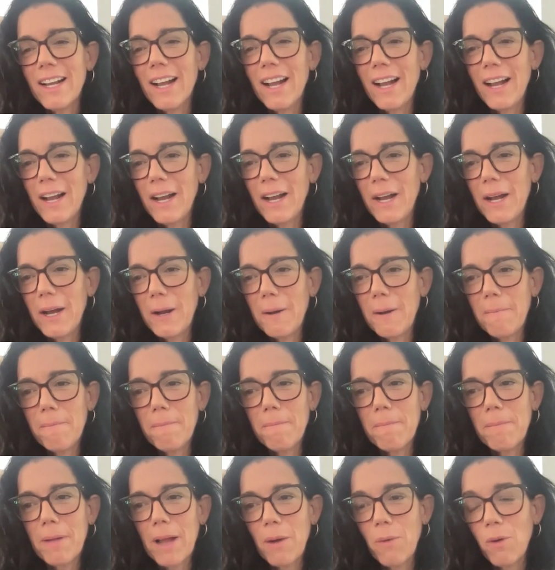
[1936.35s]

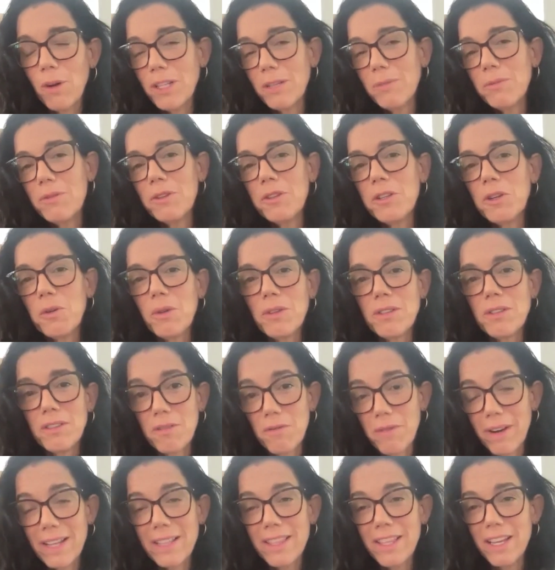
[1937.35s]
I want them to do what's
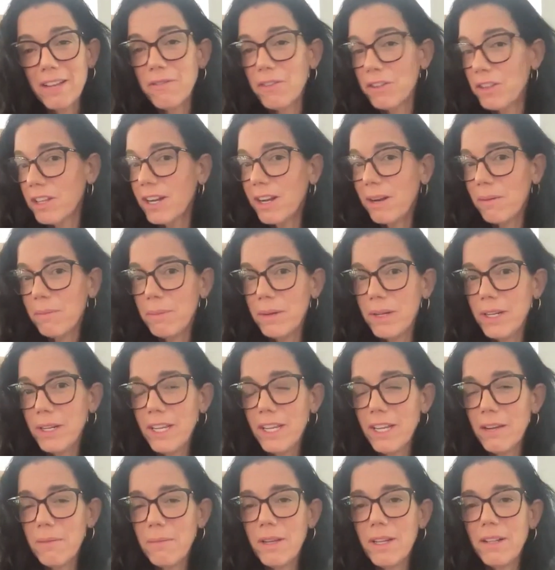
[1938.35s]
the right thing for the
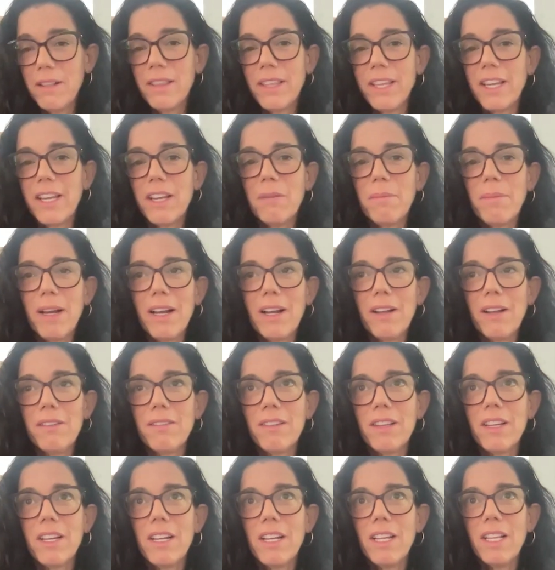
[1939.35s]
company. I mean, think
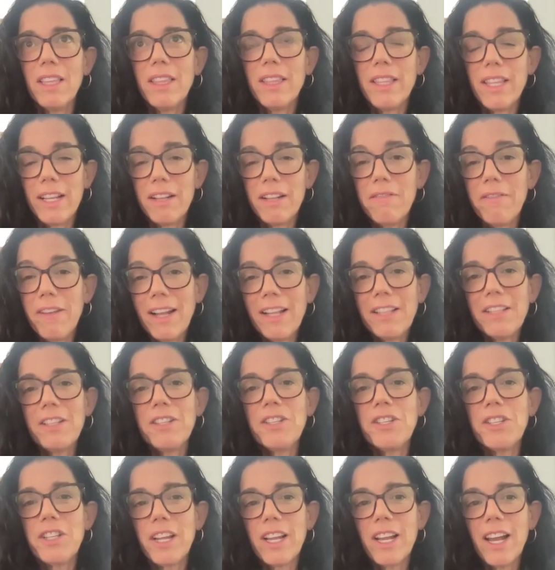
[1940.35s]
about the
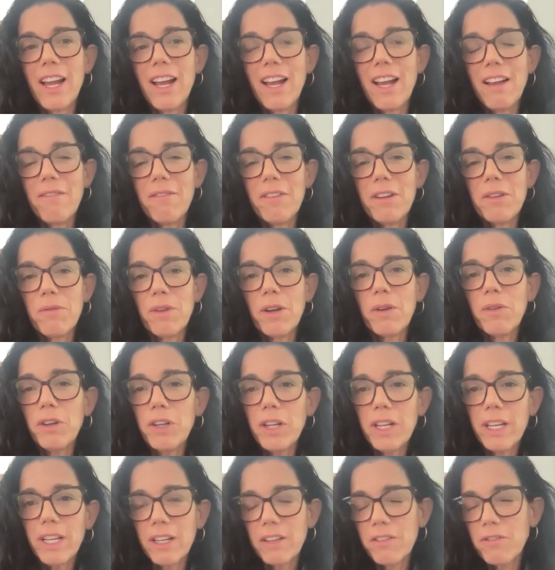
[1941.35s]
advantage they have in
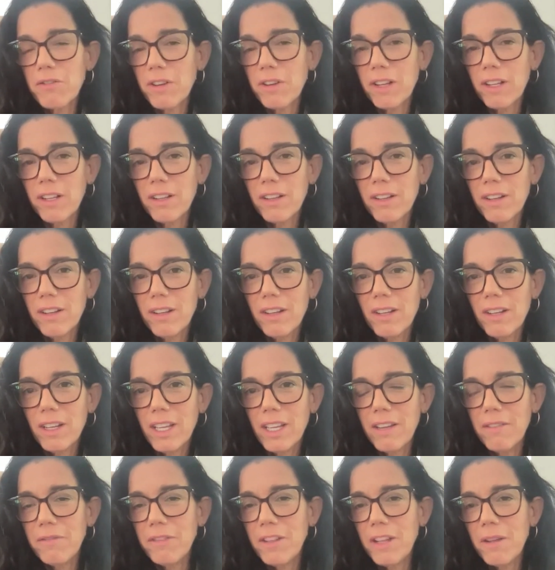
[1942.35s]
recruiting in Israel.
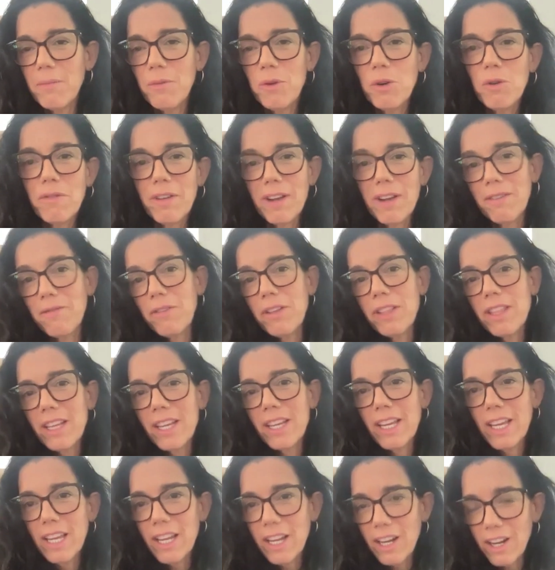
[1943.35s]
If they move
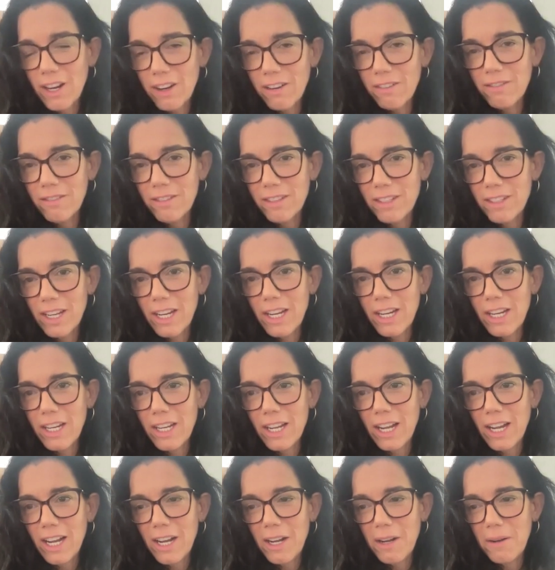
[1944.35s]
everything here,
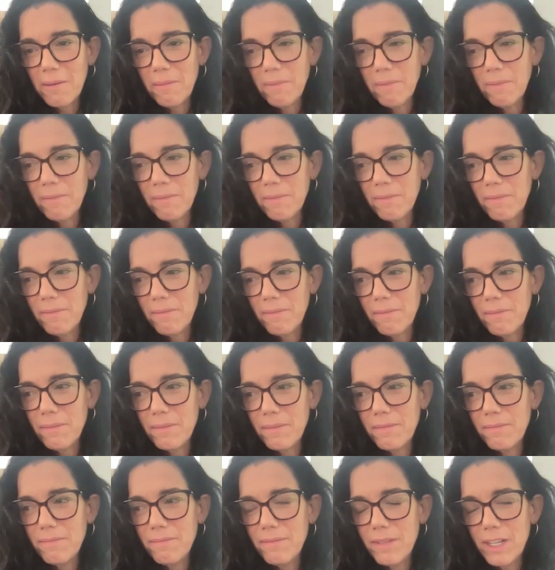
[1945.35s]

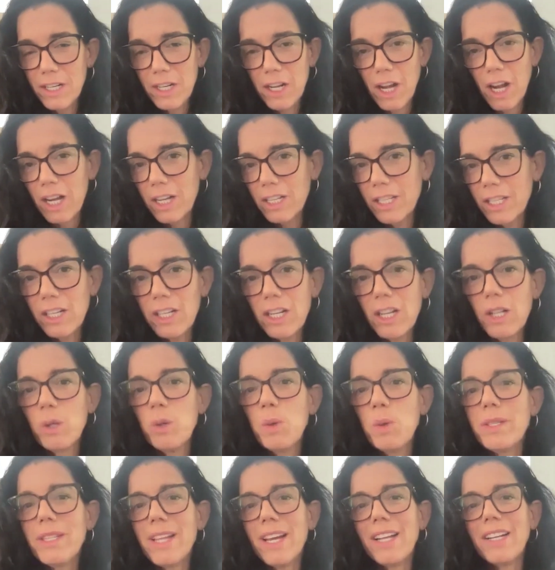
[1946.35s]
they're not going to
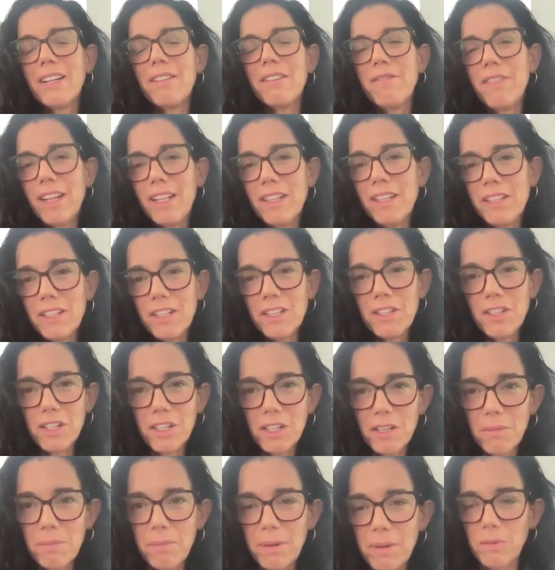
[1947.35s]
lose that advantage
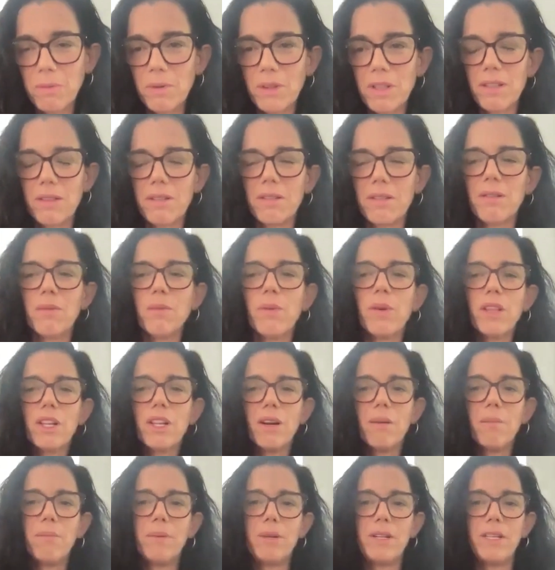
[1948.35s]
and compete with
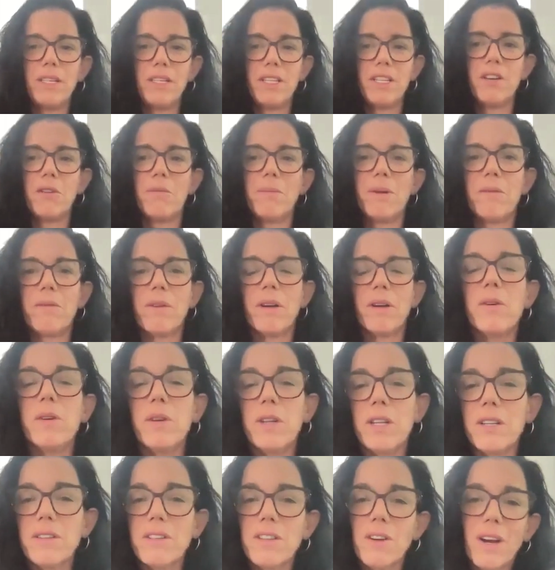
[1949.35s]
companies here about
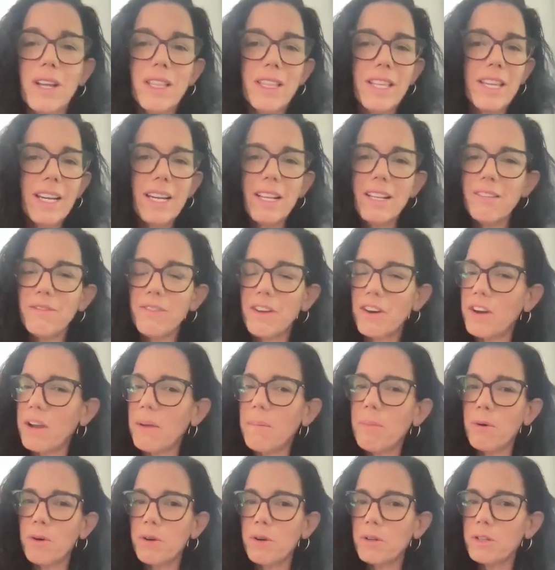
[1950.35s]
recruiting. So I think it's
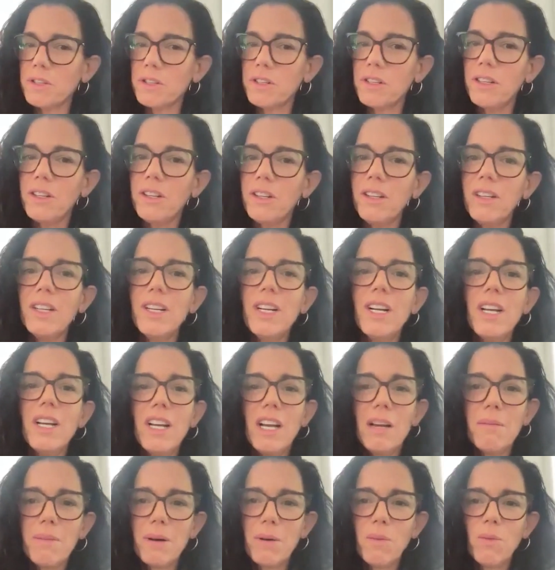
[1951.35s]
very personal
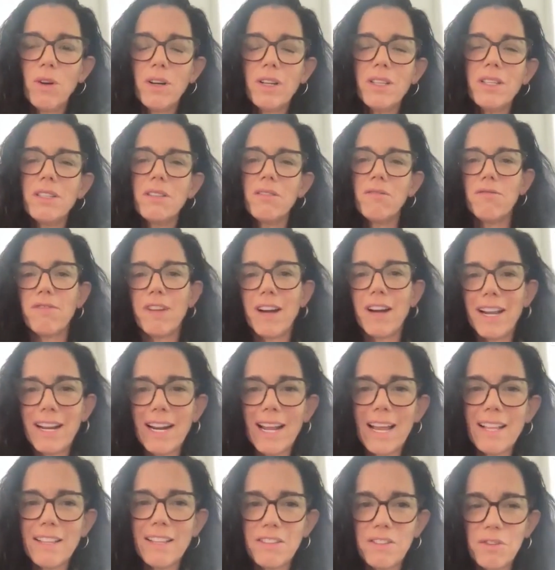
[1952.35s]
about what is the
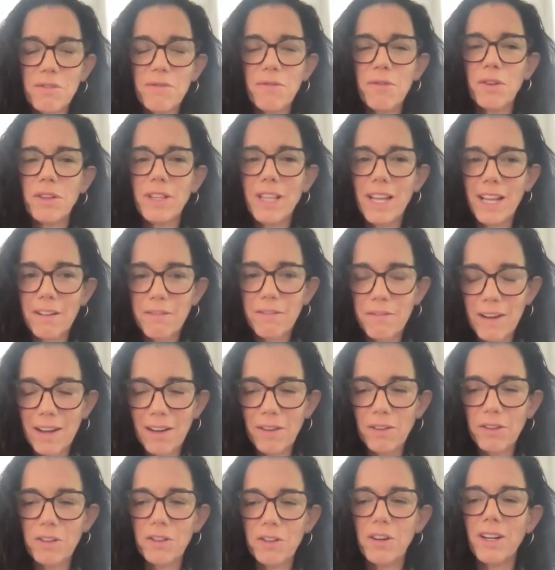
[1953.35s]
right answer for that
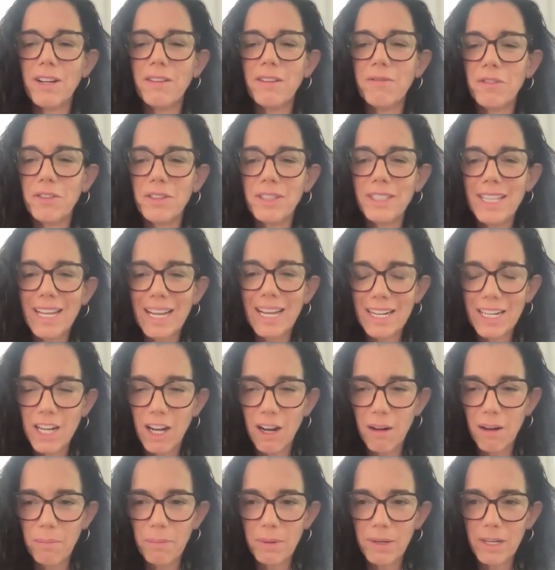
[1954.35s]
founder and for that
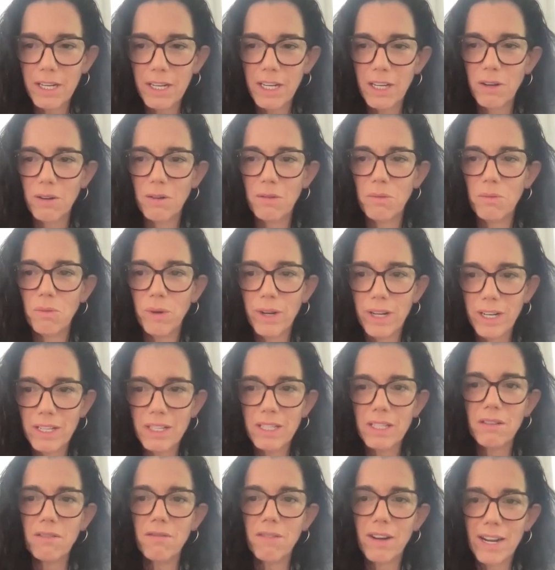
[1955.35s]
company on when
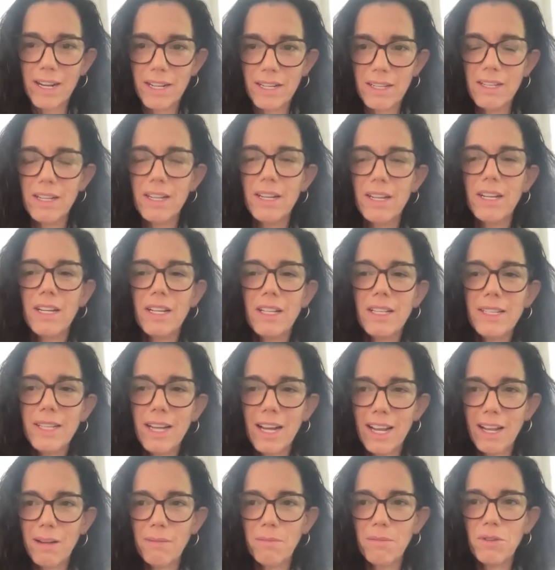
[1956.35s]
is the right
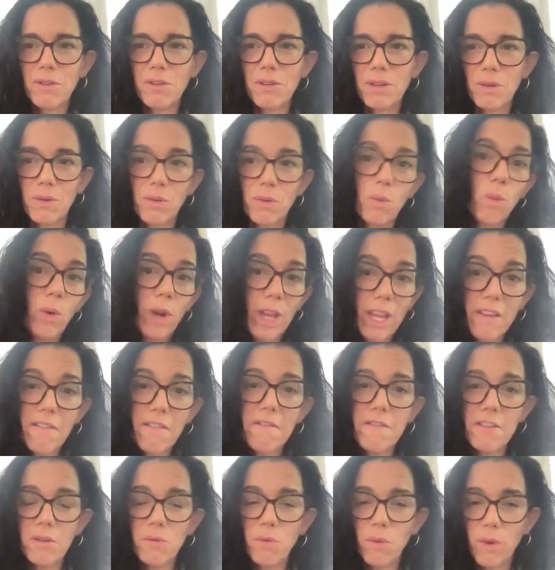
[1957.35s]
time to,
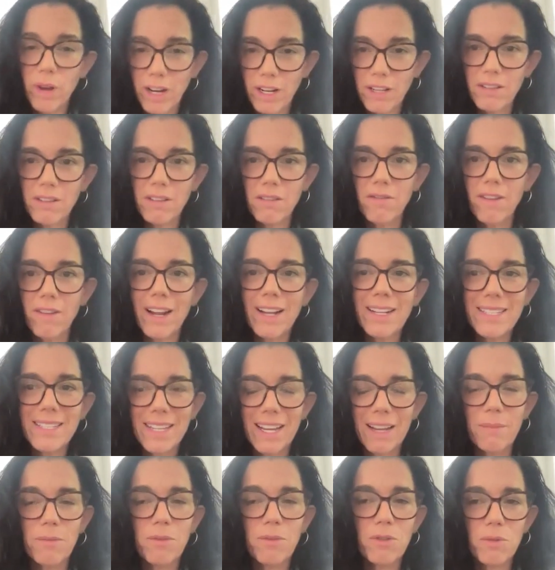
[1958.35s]
if and when is the right
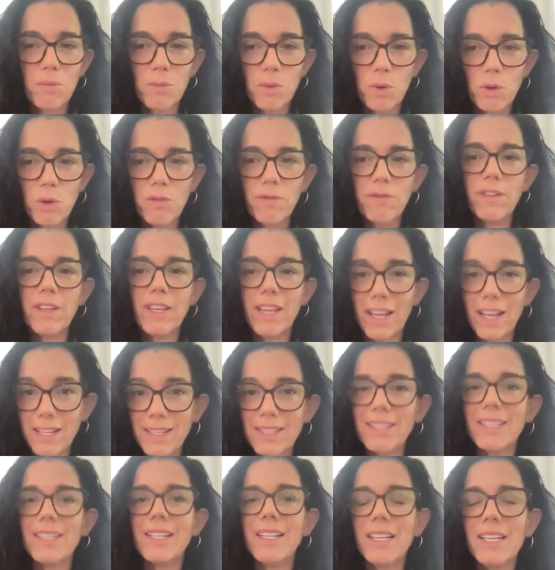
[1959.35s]
time to move.
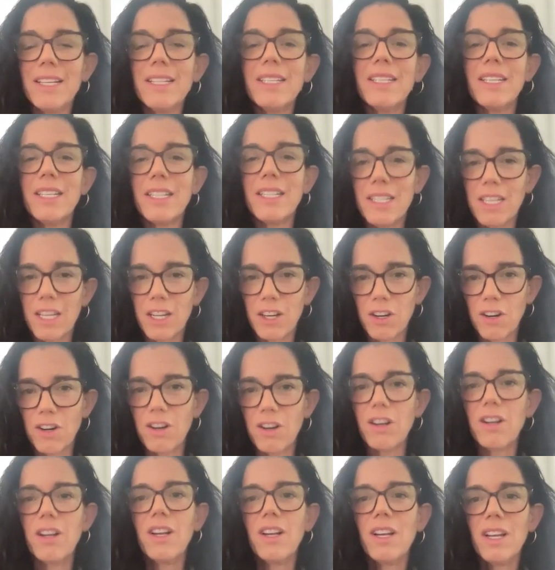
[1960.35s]
Yes, it is
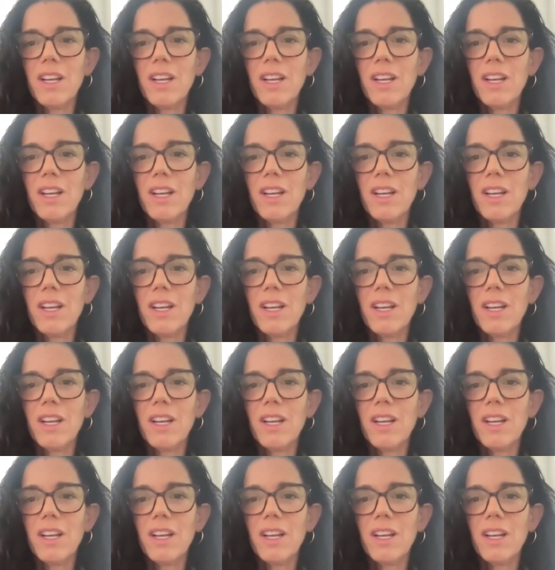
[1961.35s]
easier